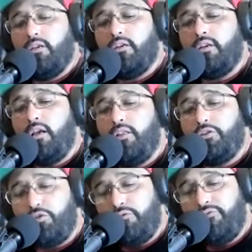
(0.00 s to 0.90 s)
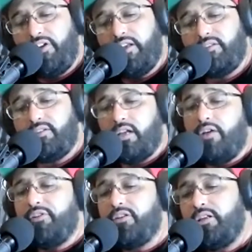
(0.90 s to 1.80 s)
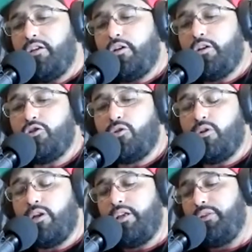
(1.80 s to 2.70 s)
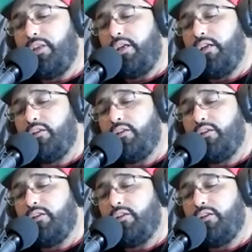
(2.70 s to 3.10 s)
the Shroomfest, obviously you can join the